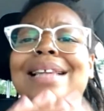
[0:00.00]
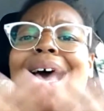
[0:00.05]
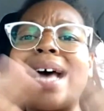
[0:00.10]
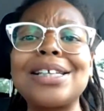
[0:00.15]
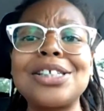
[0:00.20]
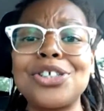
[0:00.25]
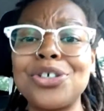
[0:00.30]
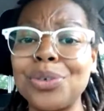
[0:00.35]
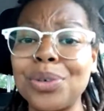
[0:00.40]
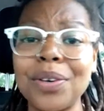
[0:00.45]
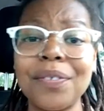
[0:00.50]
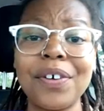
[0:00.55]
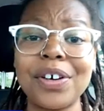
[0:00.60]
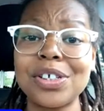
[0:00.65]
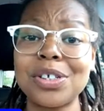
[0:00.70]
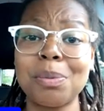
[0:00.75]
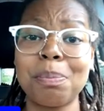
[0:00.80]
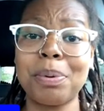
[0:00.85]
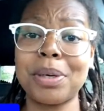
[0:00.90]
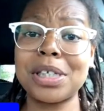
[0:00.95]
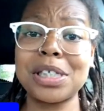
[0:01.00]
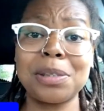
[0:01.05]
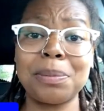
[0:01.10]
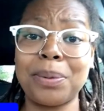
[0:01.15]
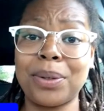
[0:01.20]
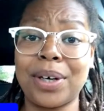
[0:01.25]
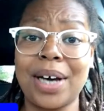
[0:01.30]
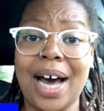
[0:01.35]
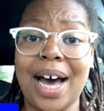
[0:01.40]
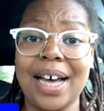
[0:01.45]
That's universal
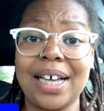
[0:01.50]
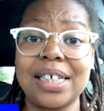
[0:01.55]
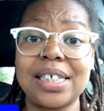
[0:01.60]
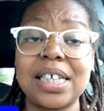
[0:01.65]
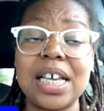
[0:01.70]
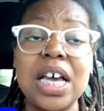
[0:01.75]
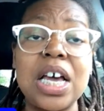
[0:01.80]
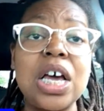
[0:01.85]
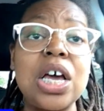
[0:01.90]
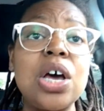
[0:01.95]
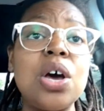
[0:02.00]
principle, guys.